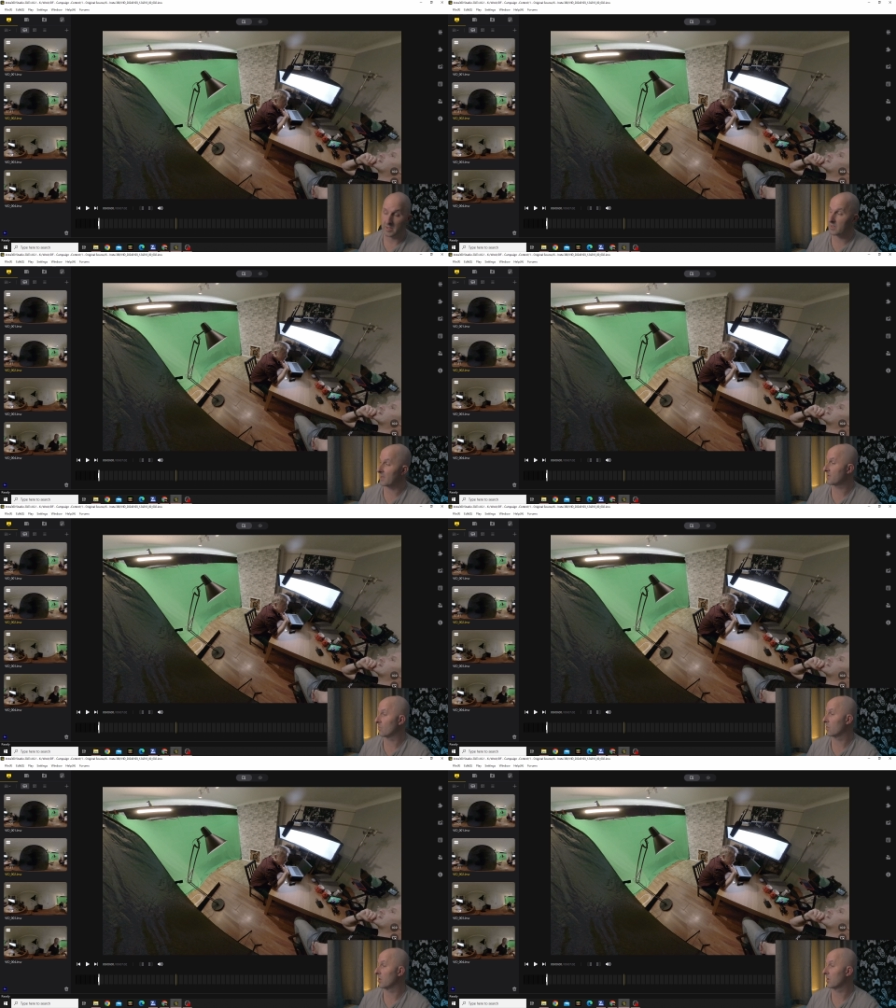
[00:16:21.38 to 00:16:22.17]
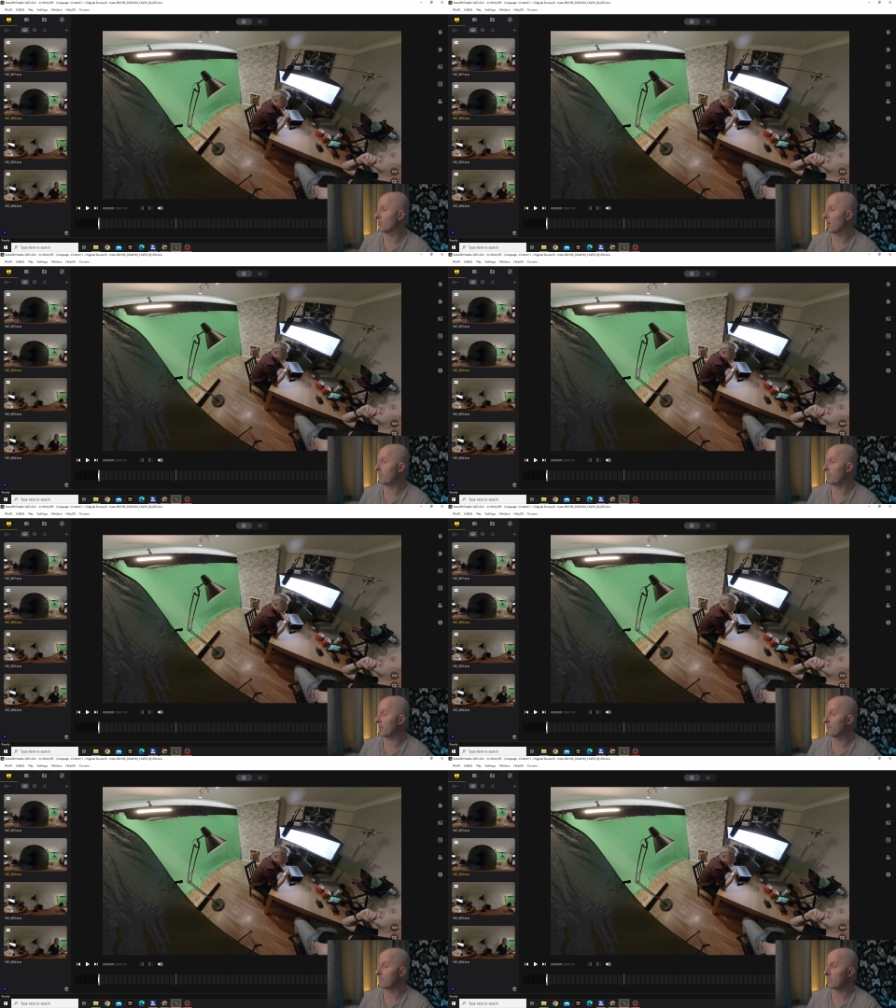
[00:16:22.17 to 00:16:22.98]
doesn't work
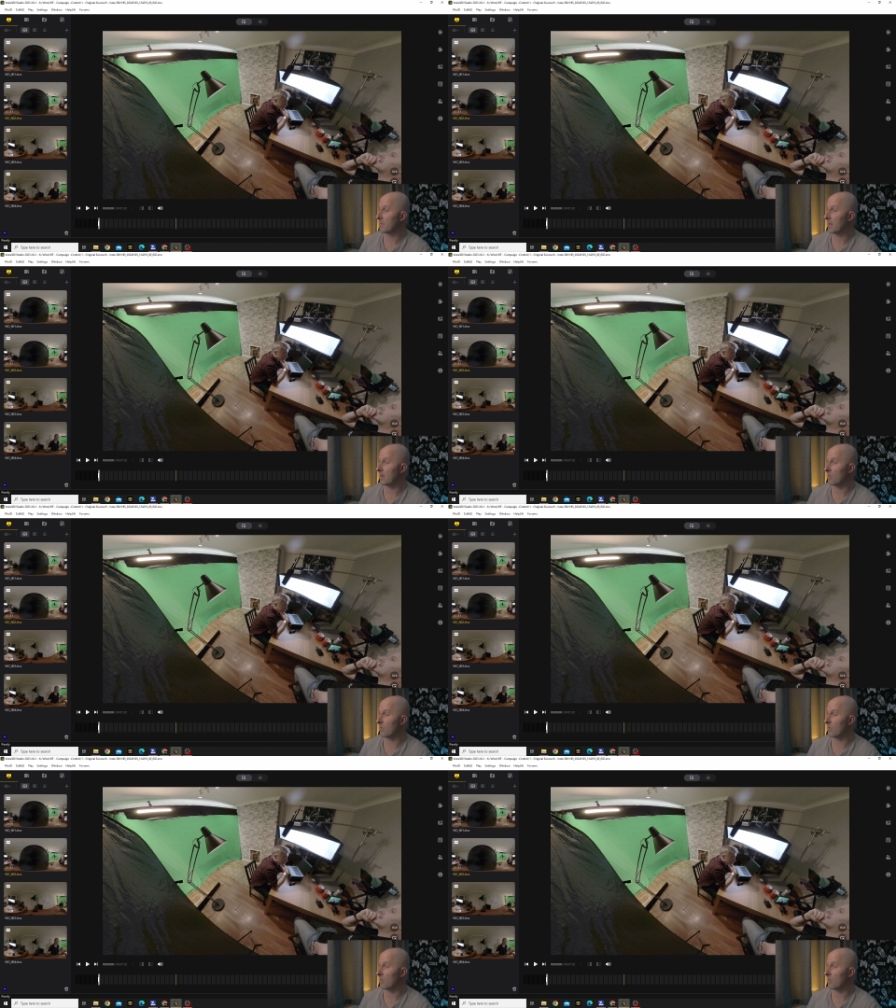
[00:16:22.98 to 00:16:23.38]
properly, uh,